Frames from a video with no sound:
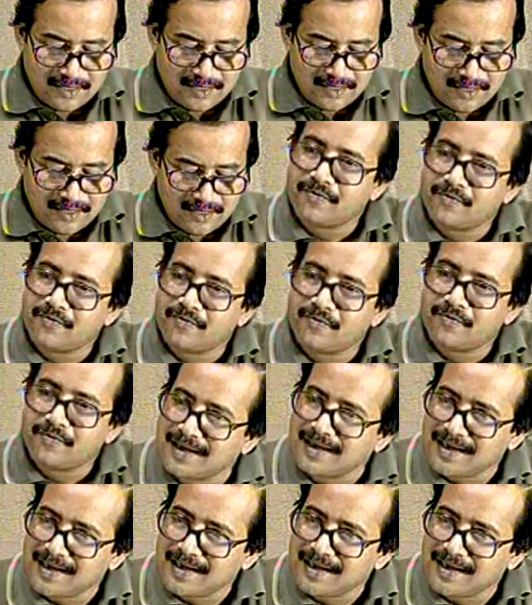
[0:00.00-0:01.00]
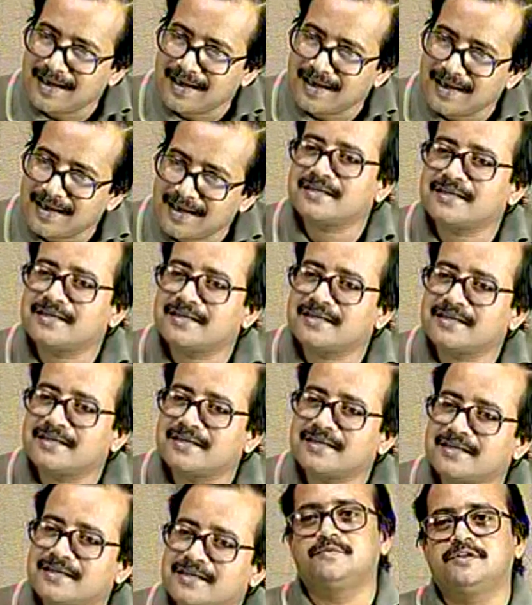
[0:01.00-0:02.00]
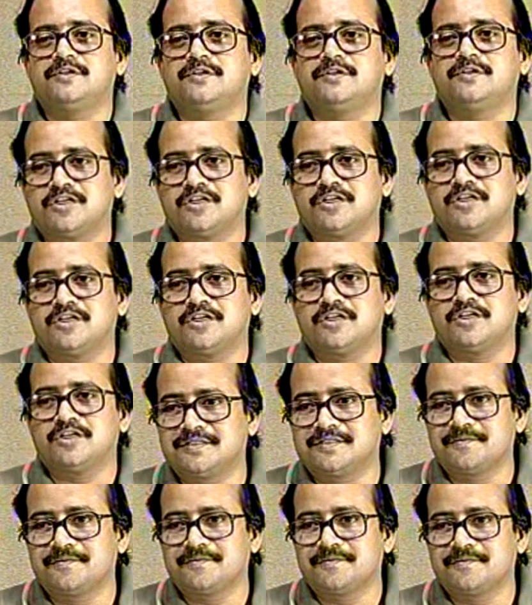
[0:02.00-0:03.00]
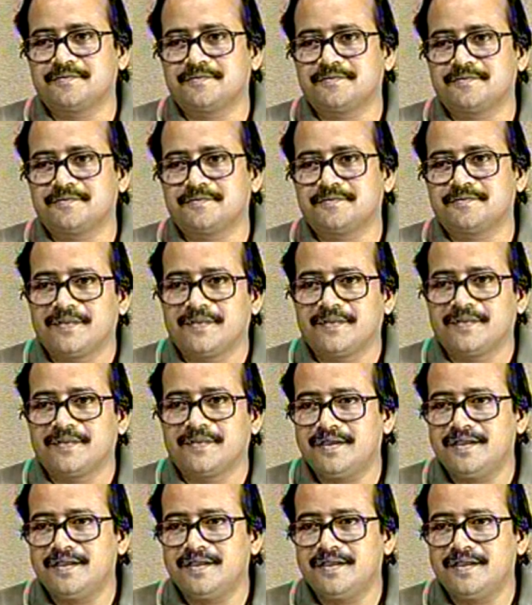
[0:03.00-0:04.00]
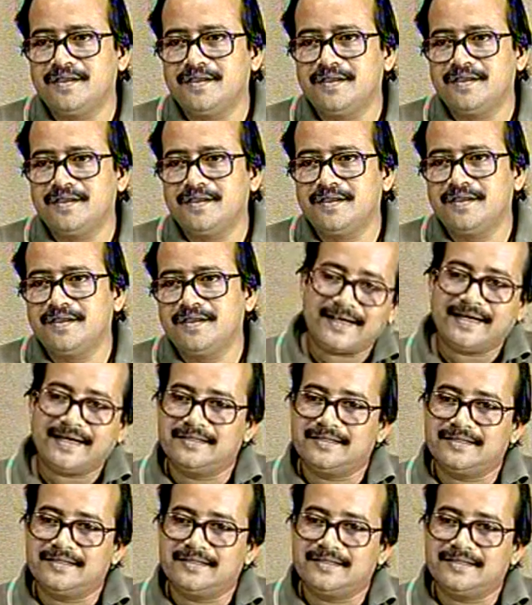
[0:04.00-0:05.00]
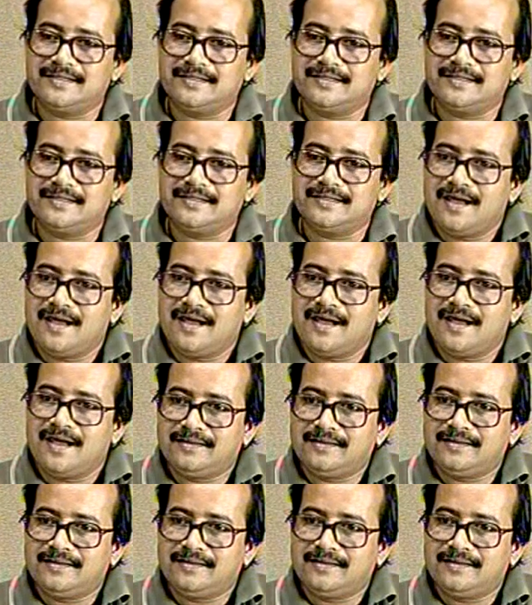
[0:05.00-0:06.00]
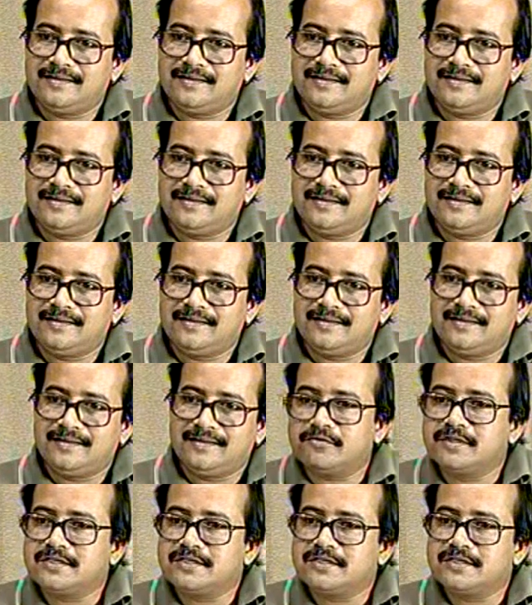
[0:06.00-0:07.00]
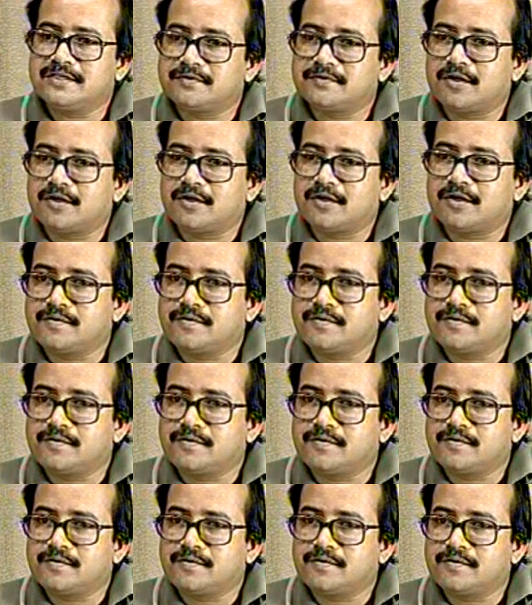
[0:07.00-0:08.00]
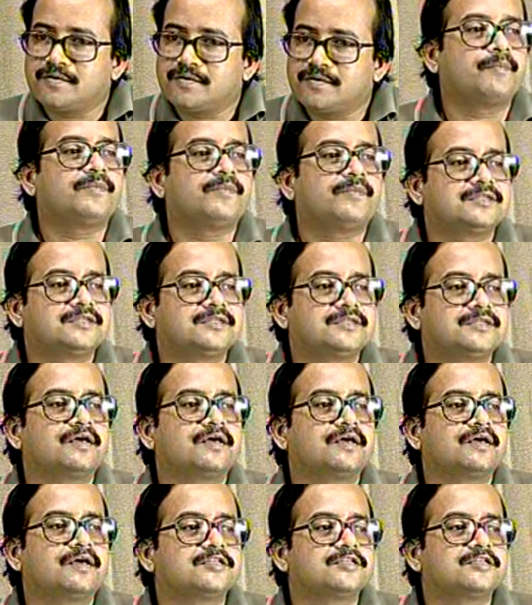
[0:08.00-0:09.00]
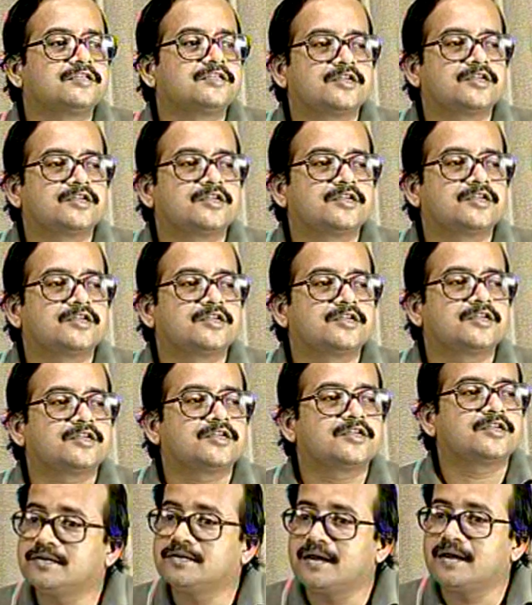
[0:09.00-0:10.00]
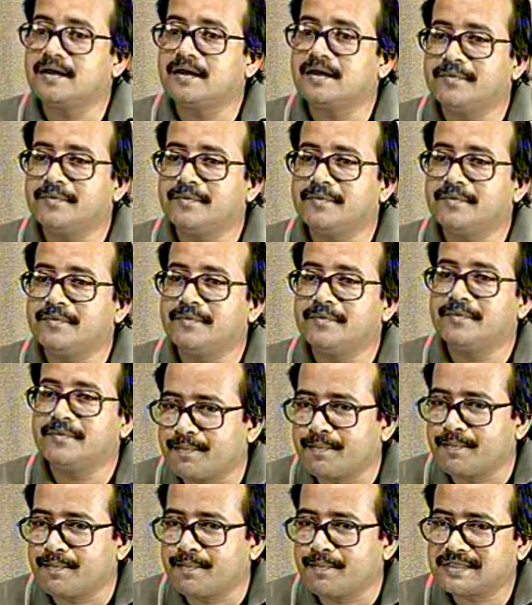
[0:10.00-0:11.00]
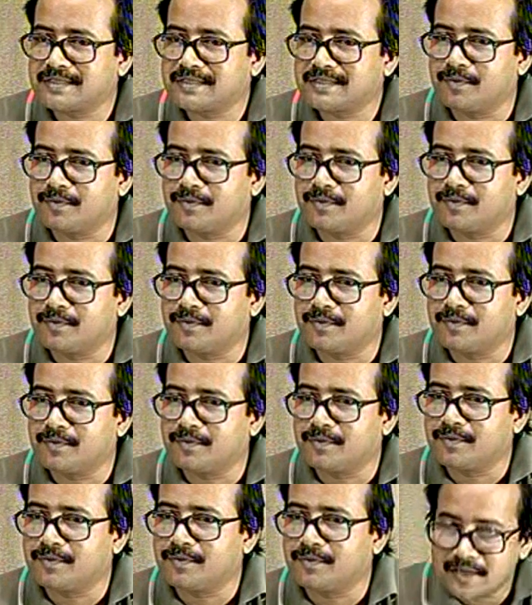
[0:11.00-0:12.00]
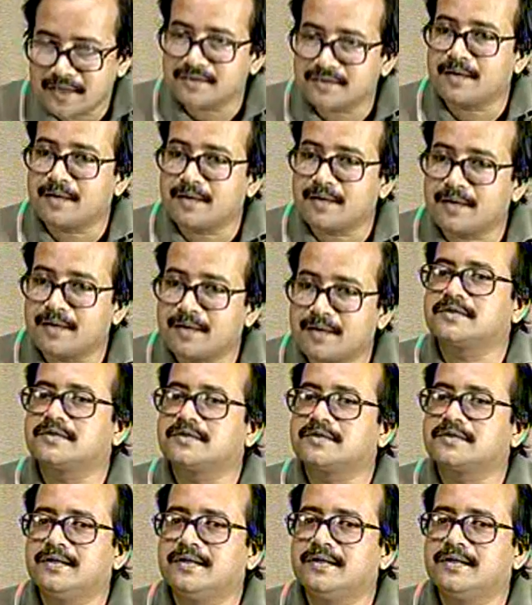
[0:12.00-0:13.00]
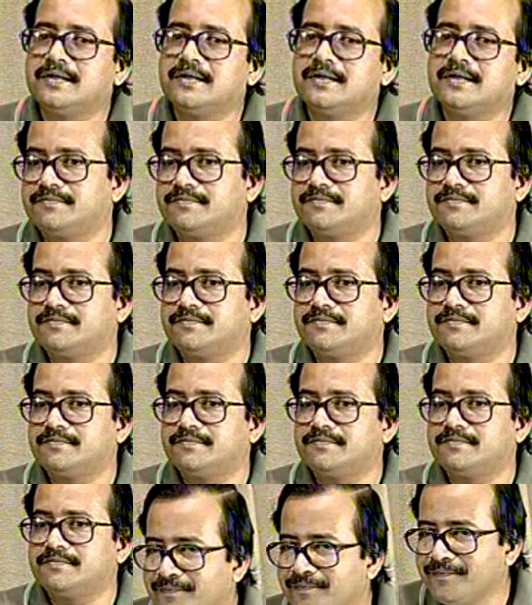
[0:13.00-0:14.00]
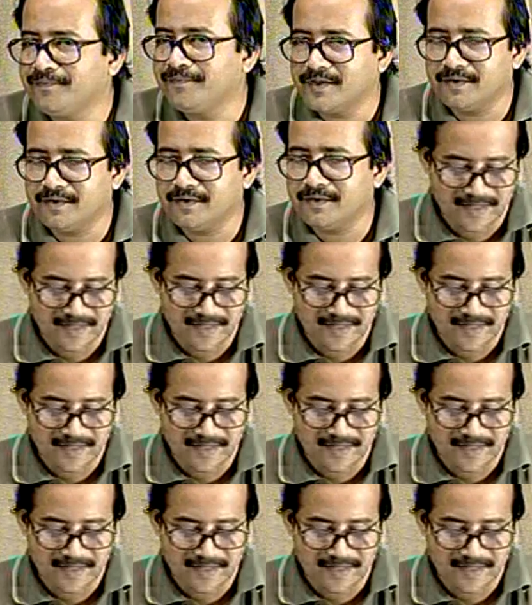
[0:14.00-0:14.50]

will be finding essentially some average of this noise process, okay, and we'll take a decision. And this noise is not going to disturb the noise of the corresponding, disturb the transmission of the corresponding next sample really. A new sample function will disturb that, okay.